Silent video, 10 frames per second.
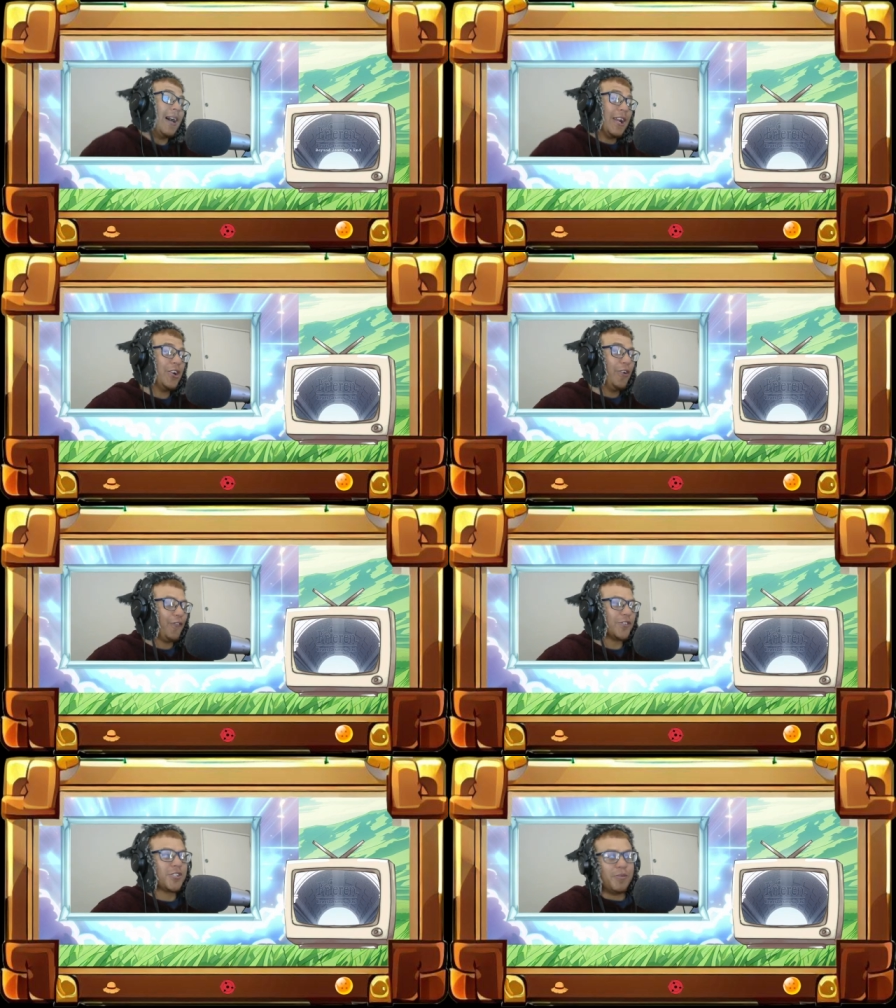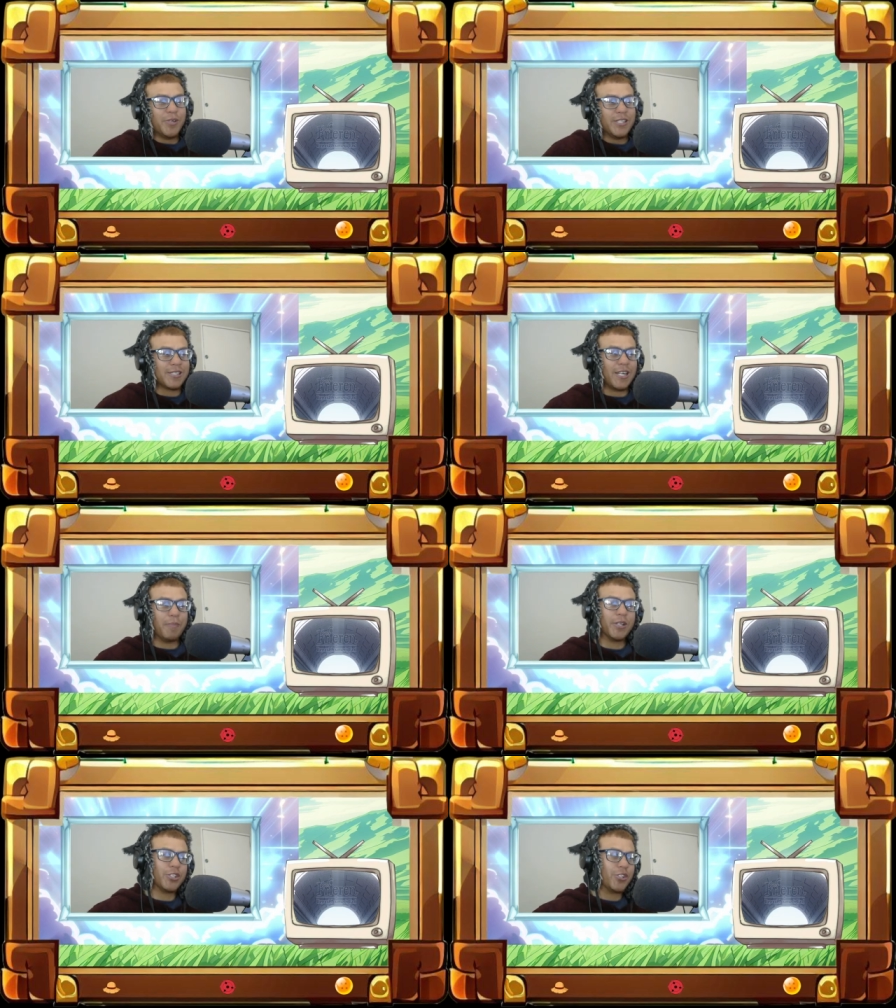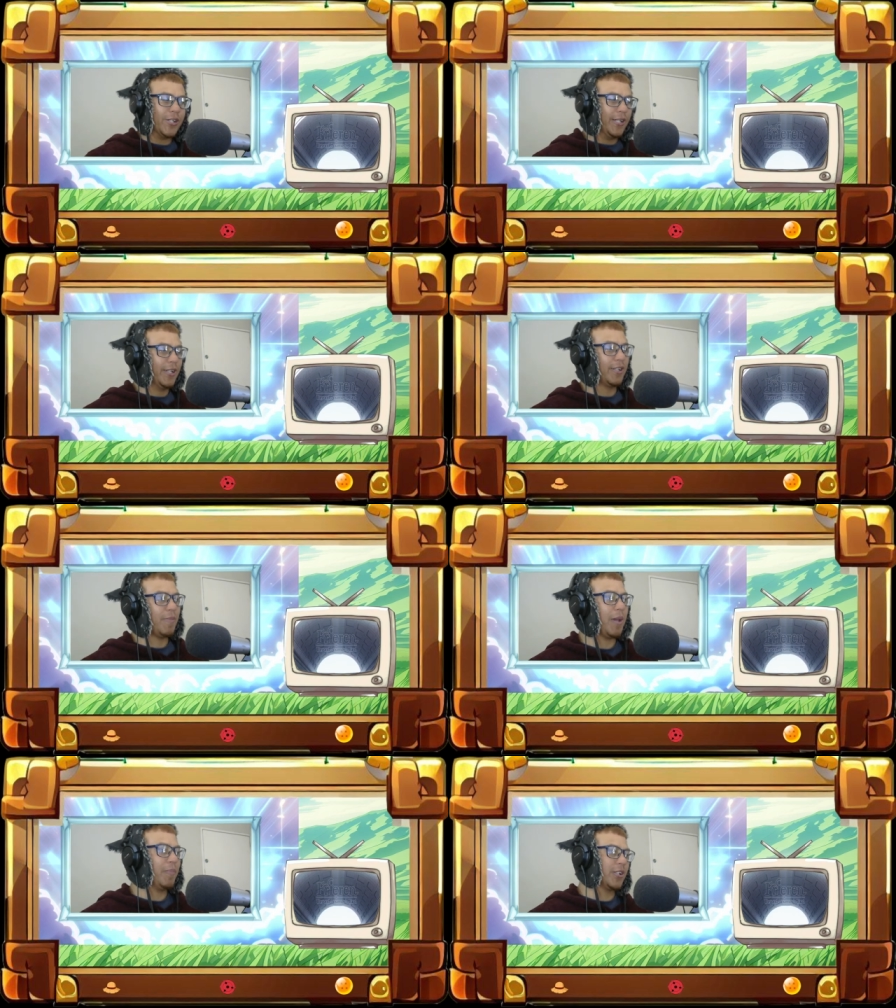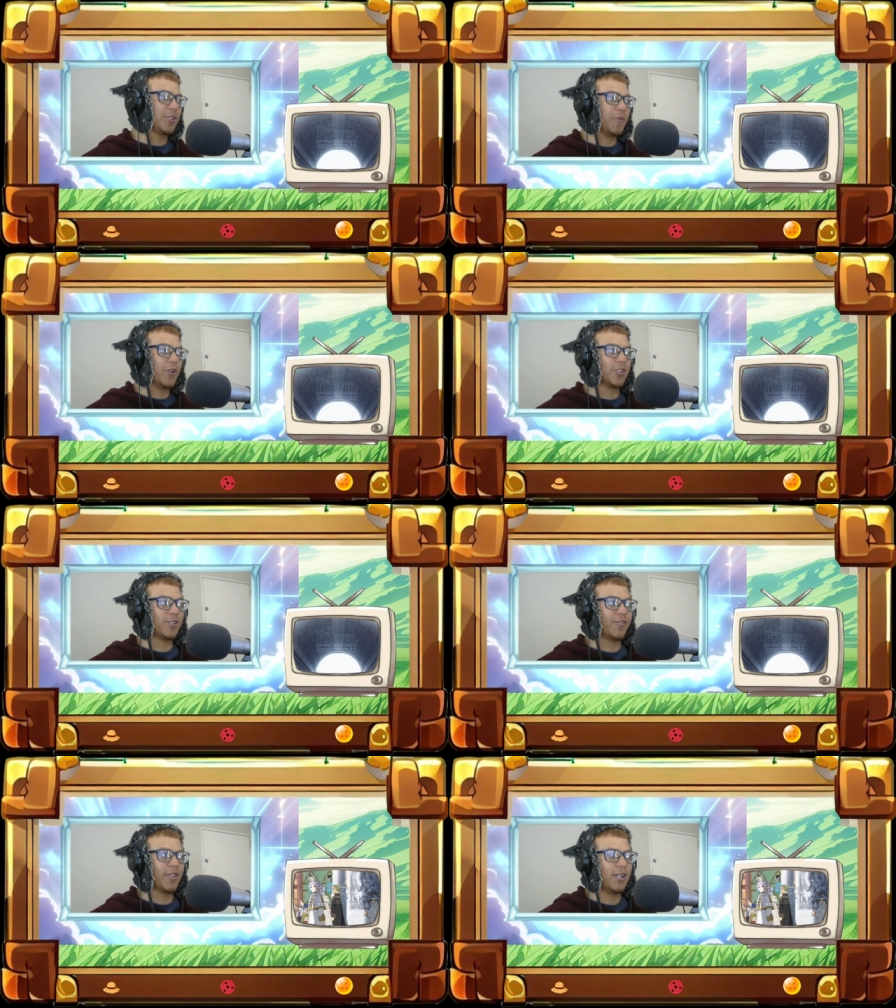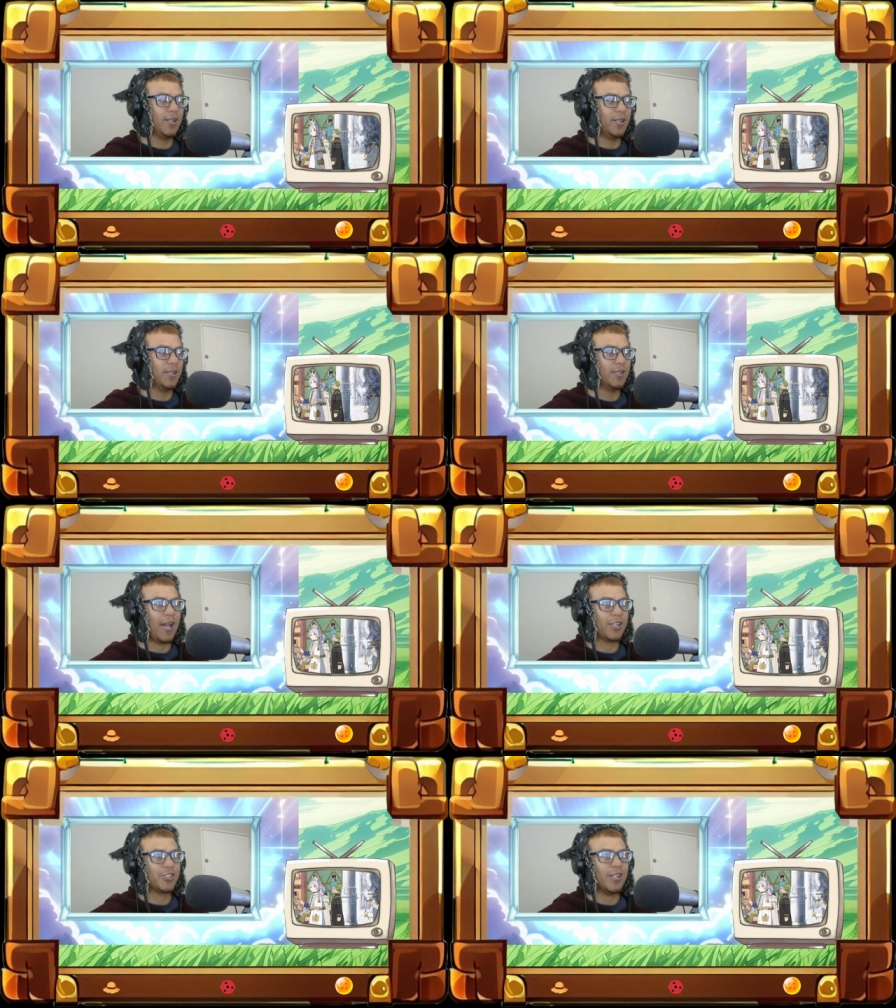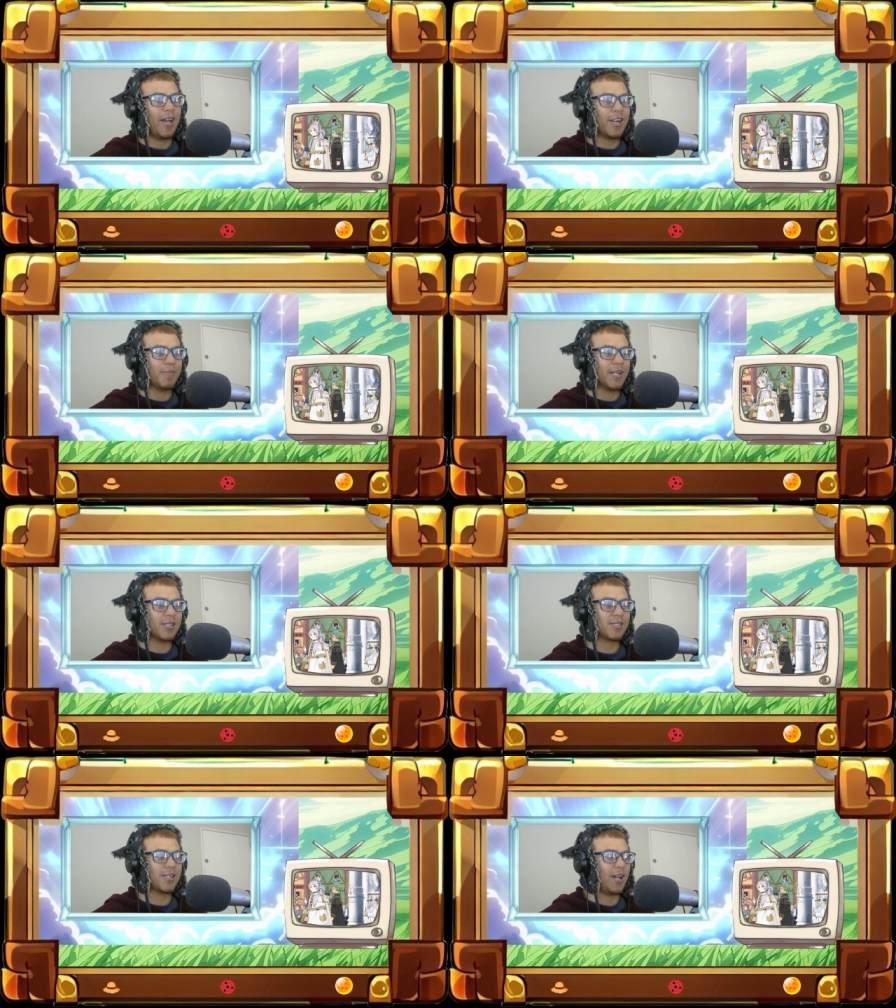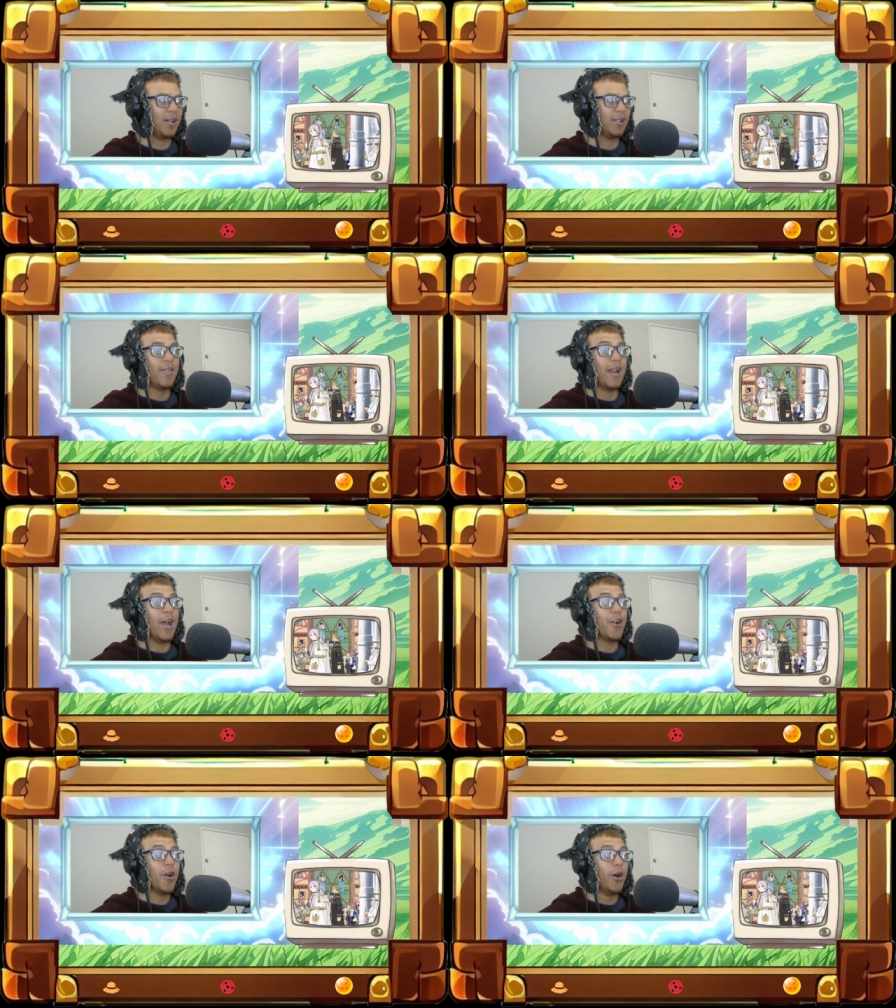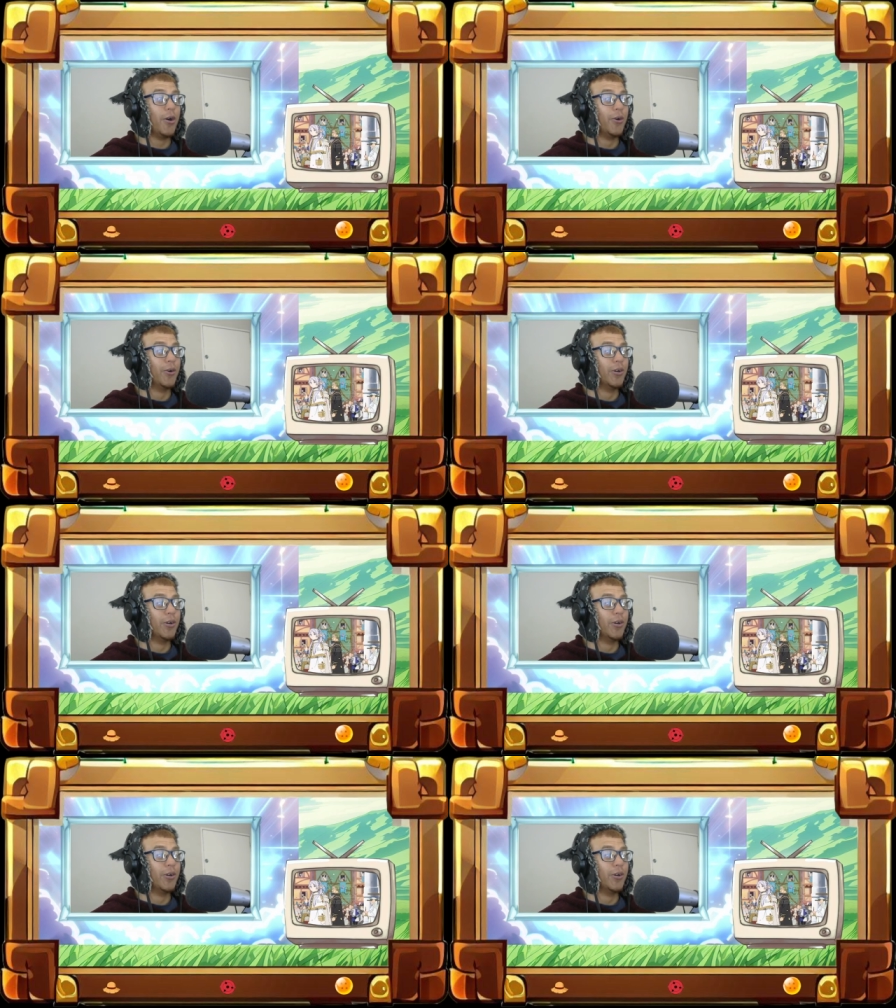I don't know, for some reason I'm intrigued. Maybe it's because of the actual anime style that I know